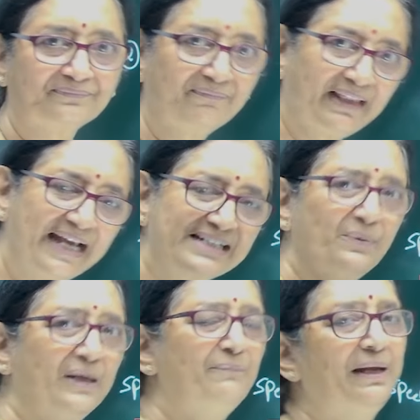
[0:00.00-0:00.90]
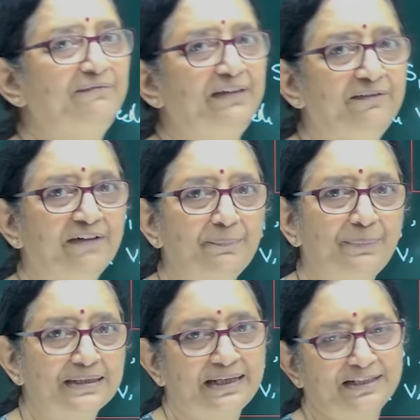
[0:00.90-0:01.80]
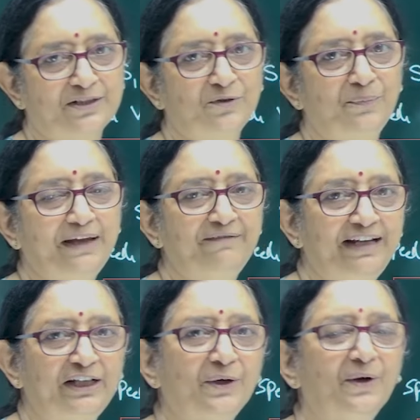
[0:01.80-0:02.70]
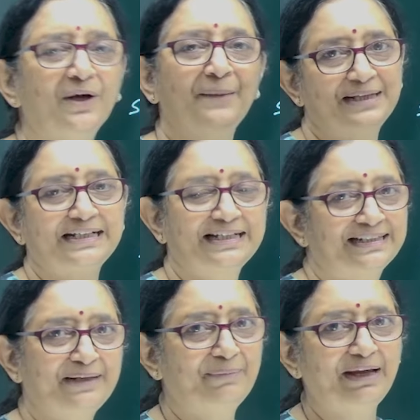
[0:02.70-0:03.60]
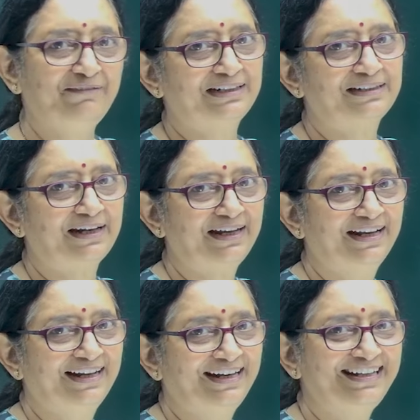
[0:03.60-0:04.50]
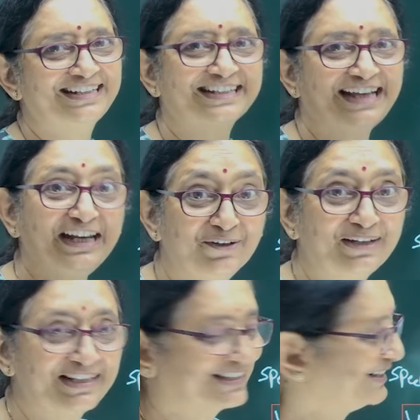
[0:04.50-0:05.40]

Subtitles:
S1 by V1 plus S2 by V2 plus S3 by V3. Next, can you guess the